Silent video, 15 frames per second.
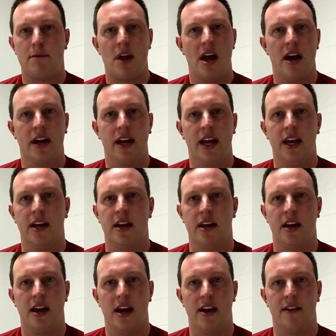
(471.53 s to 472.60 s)
Again,
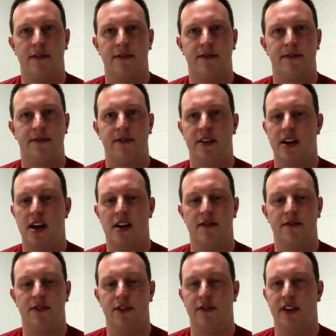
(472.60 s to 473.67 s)

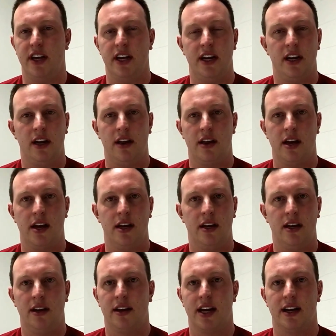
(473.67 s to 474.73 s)
if you need anything
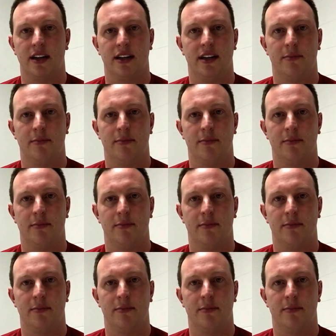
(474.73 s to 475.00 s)
that